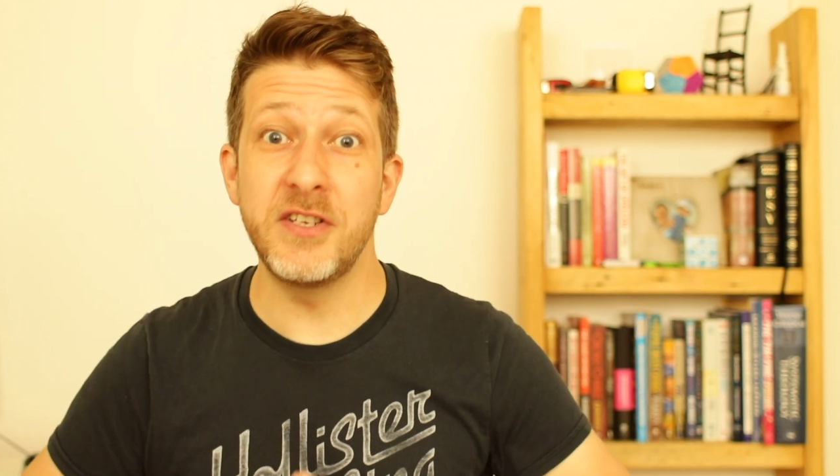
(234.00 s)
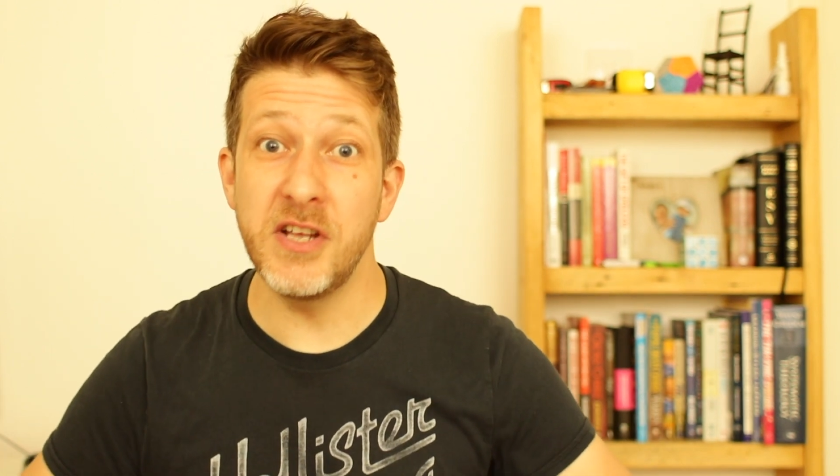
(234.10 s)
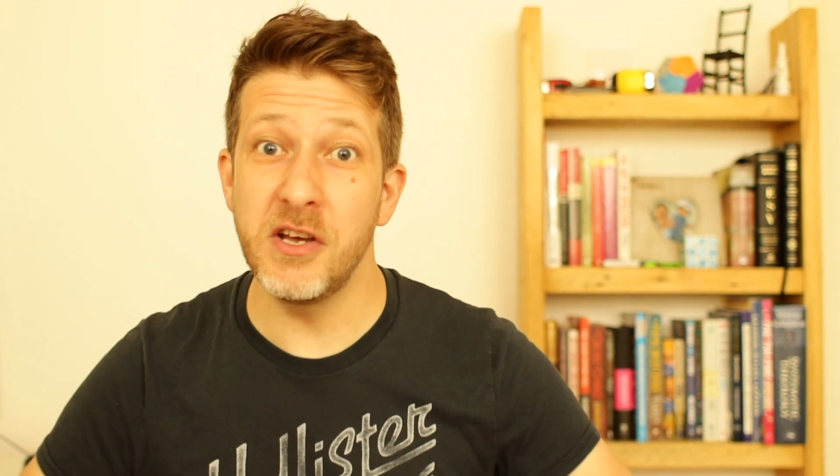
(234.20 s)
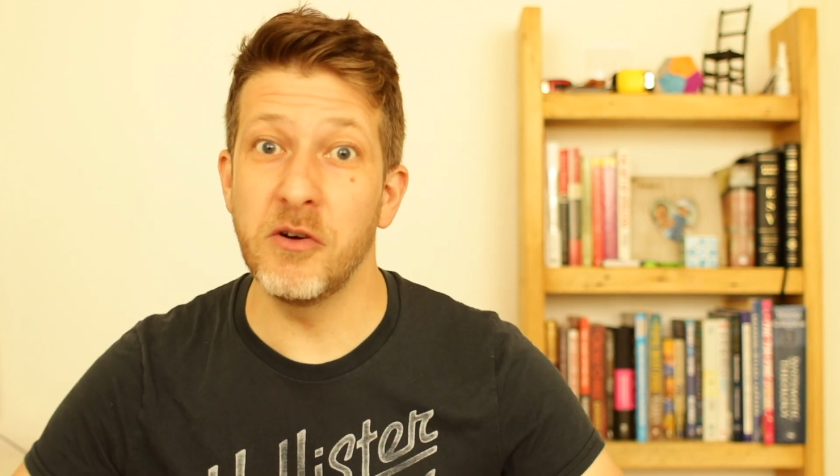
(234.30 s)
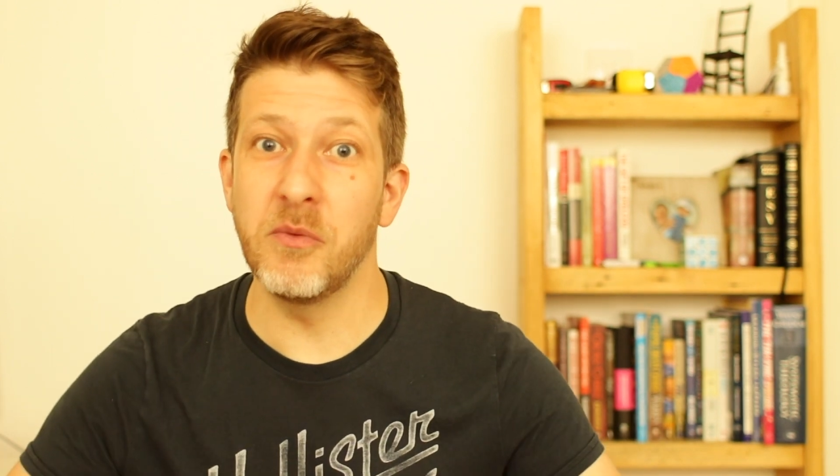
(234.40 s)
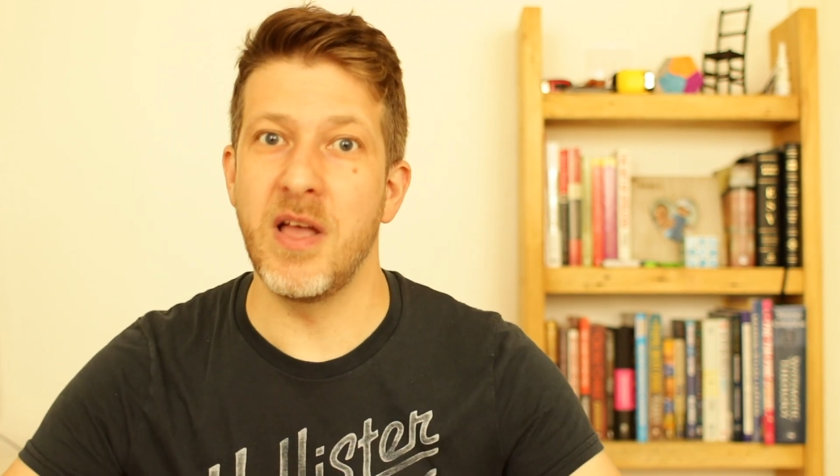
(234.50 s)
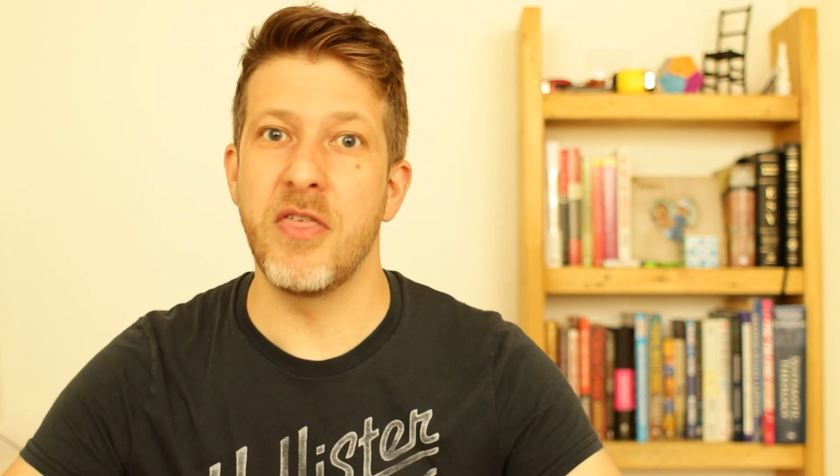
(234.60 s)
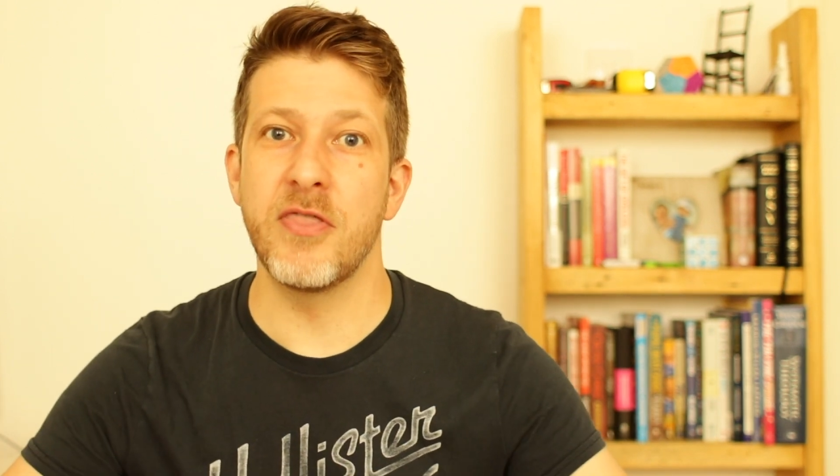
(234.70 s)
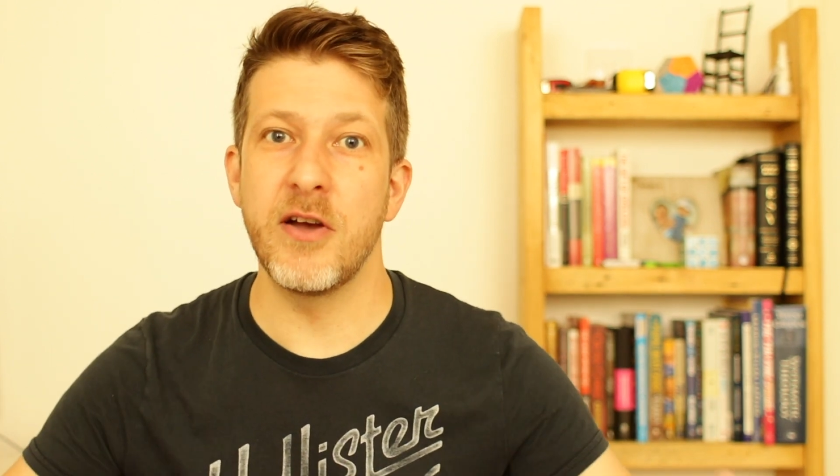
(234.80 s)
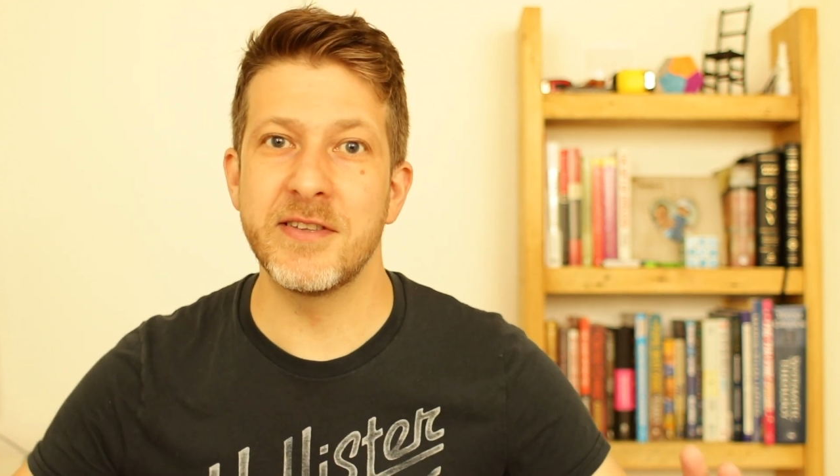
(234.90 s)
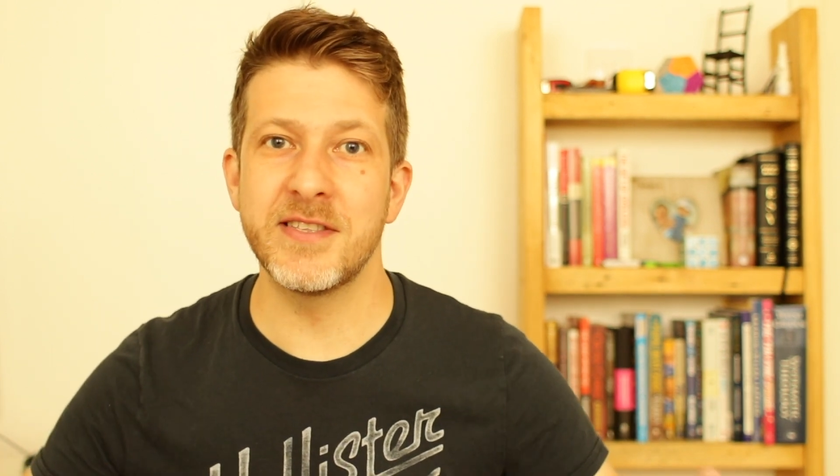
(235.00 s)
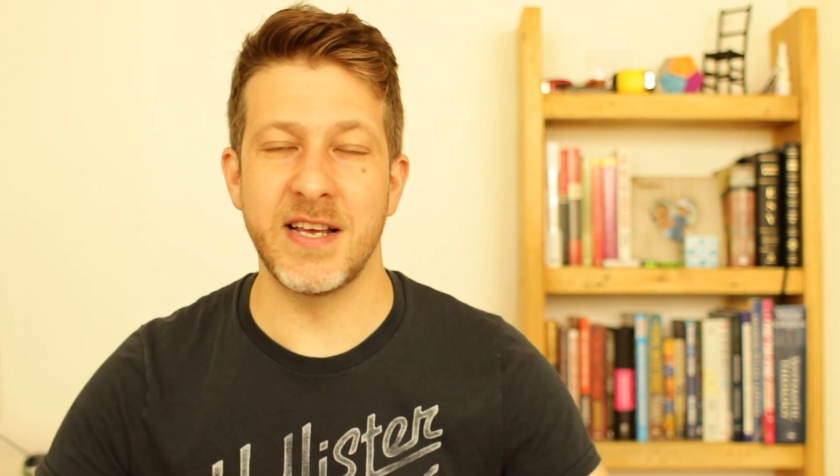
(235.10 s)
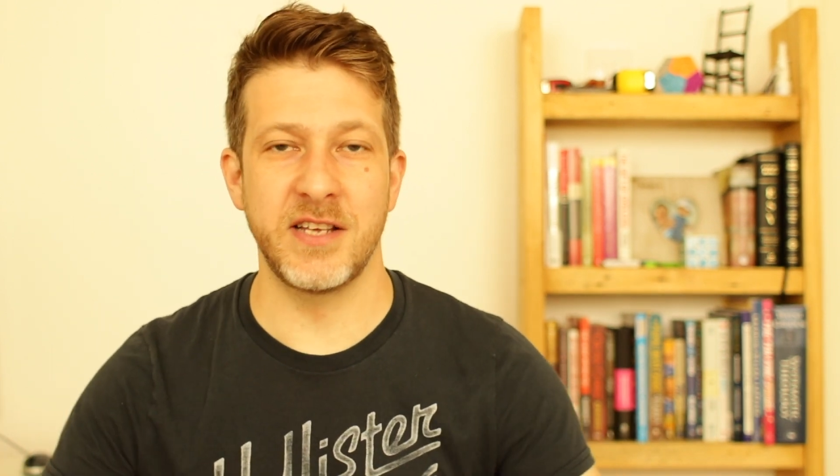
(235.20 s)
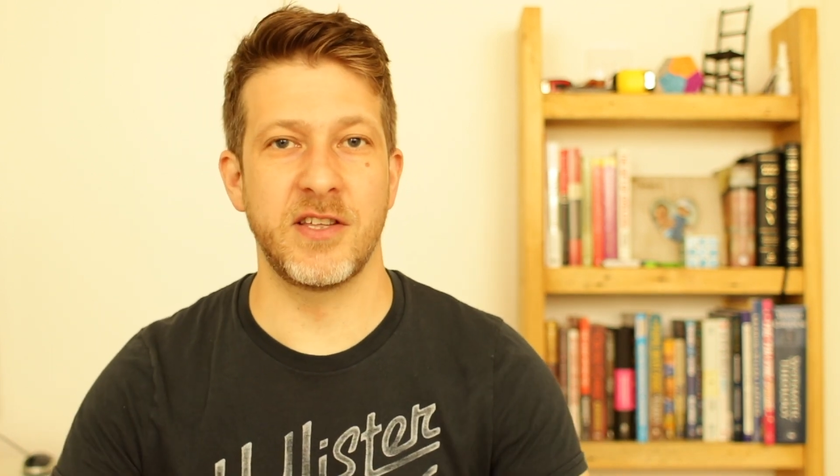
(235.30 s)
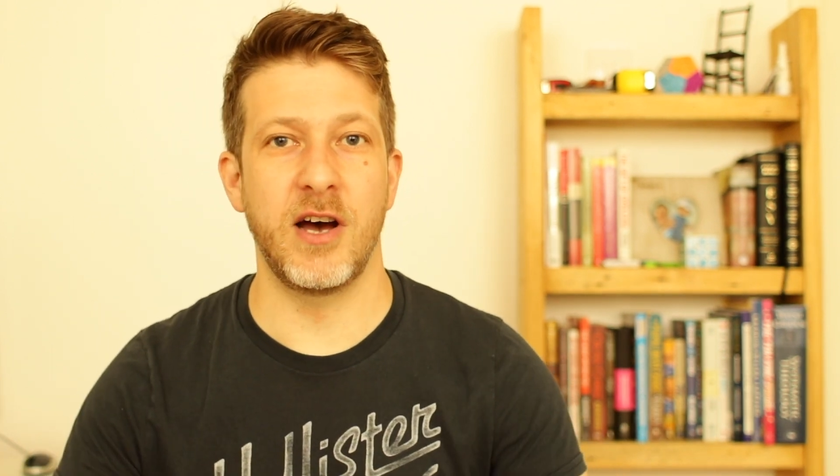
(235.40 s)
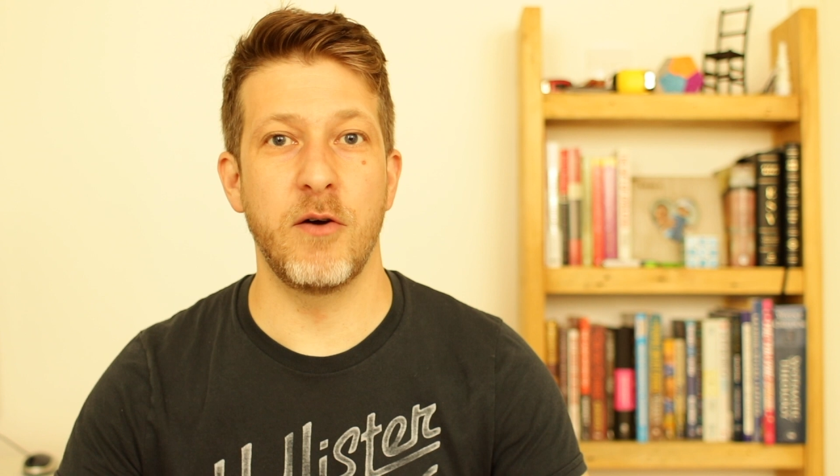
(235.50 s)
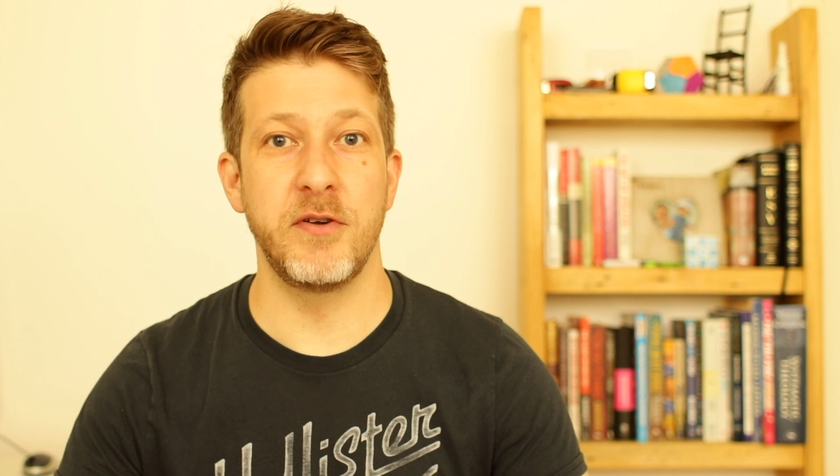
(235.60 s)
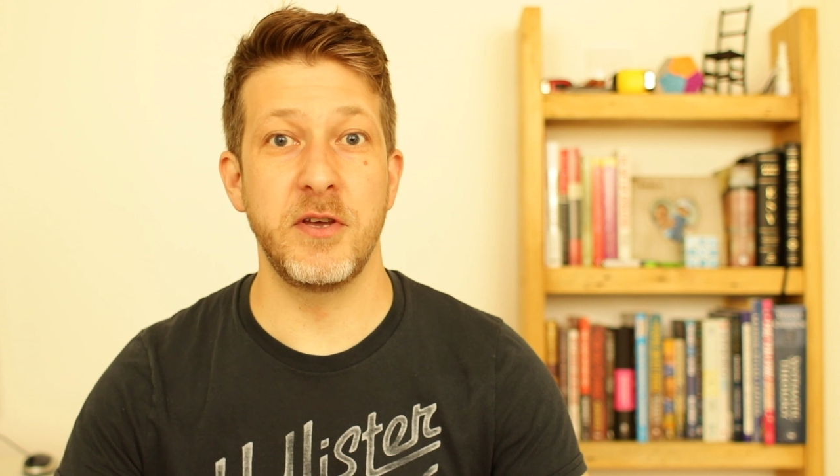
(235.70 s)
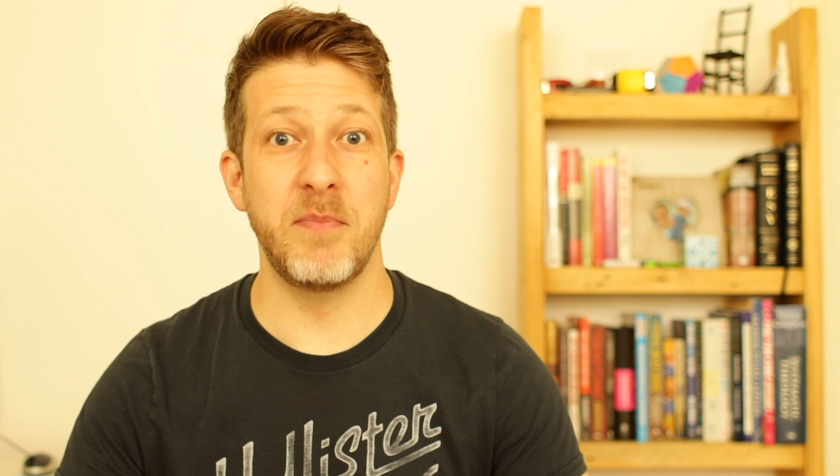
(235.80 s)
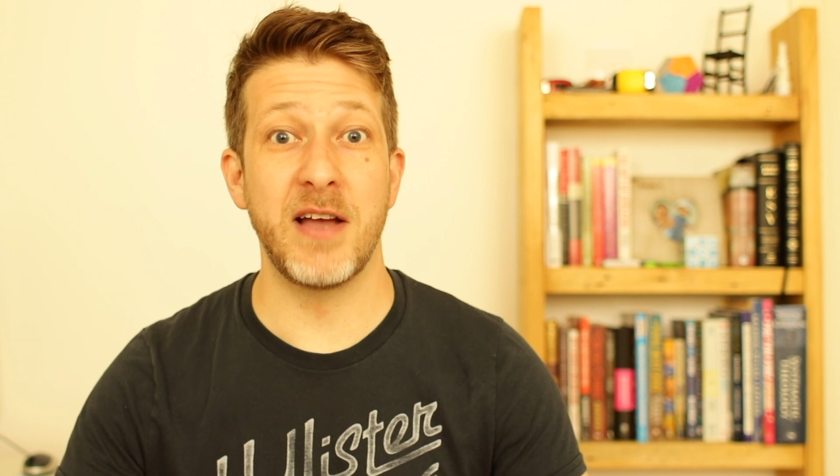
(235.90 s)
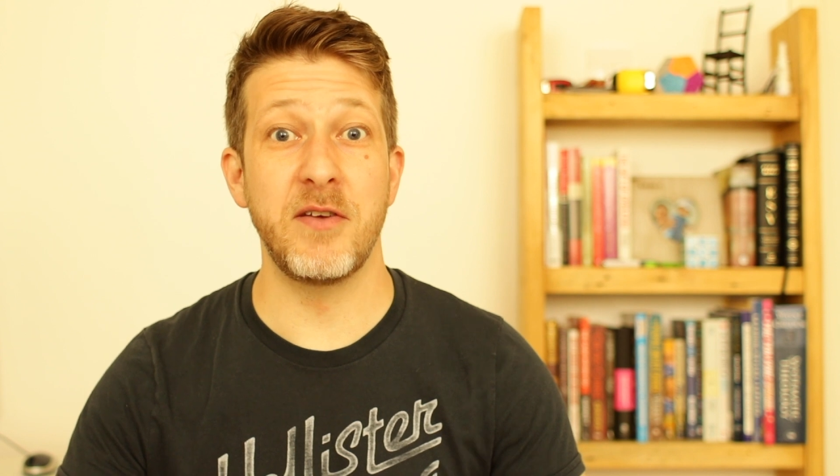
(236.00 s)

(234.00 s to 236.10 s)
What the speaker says: deal with those things that are holding you back.